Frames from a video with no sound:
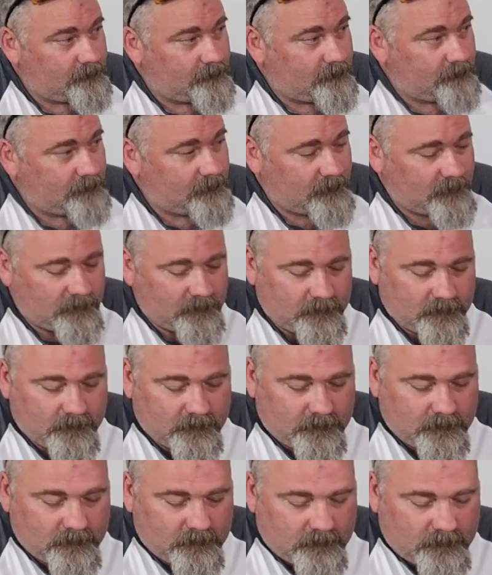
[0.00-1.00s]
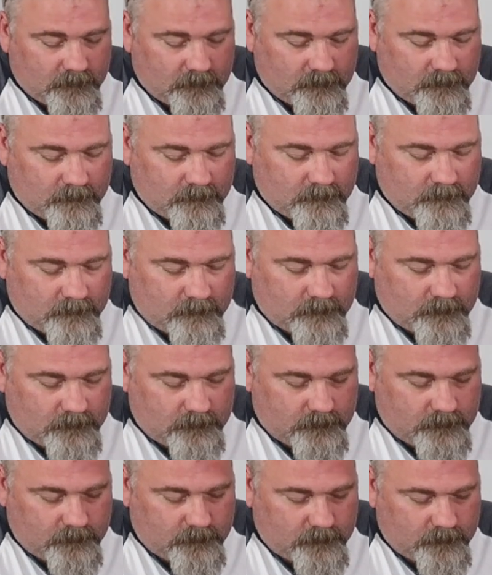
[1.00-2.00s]

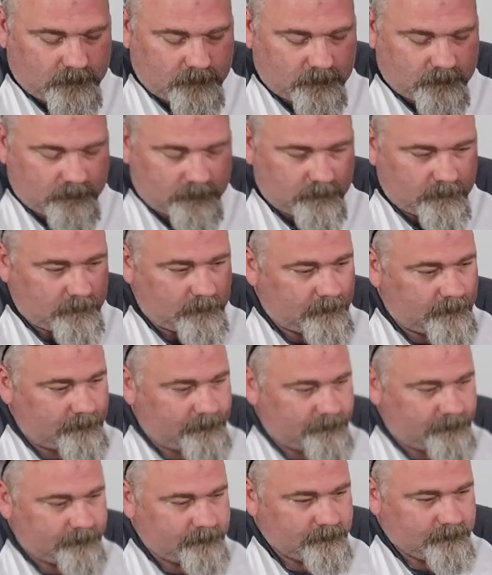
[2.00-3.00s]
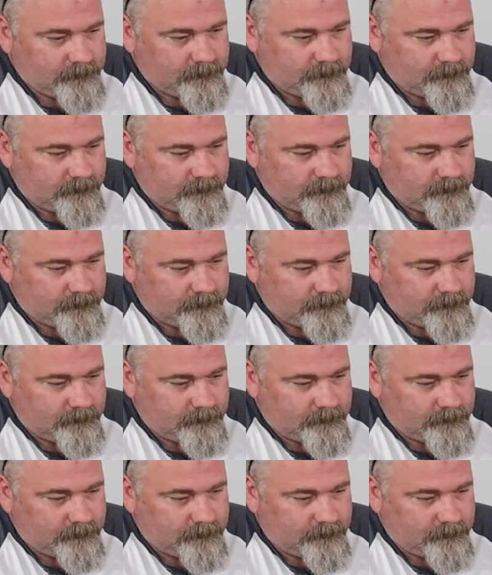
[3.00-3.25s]
(not speaking)